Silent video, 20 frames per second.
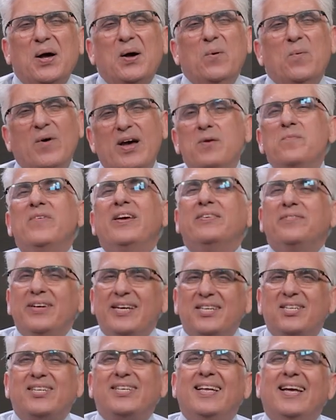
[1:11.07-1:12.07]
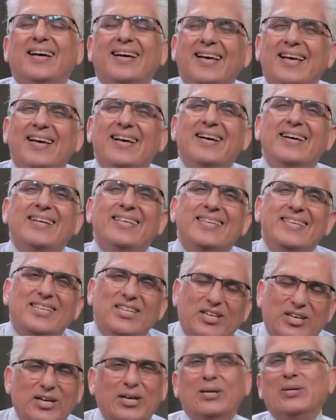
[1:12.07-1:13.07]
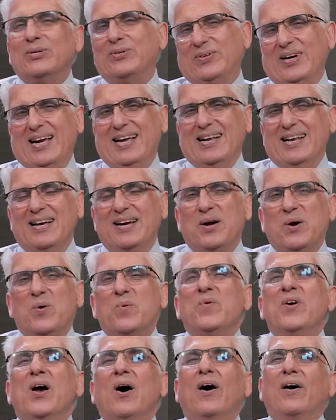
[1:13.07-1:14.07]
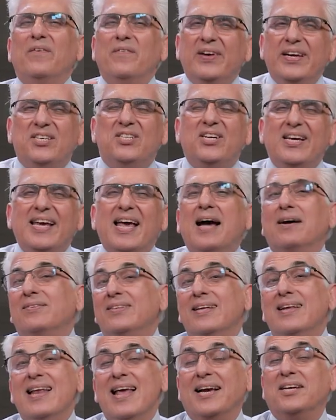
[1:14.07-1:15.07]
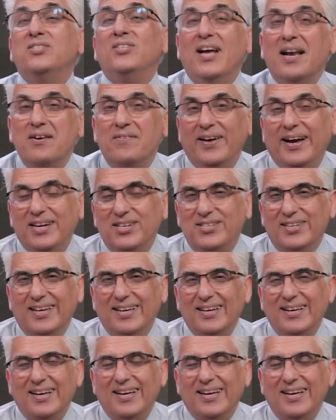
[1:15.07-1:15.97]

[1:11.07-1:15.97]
when we reach the children, we are reaching out the next generation.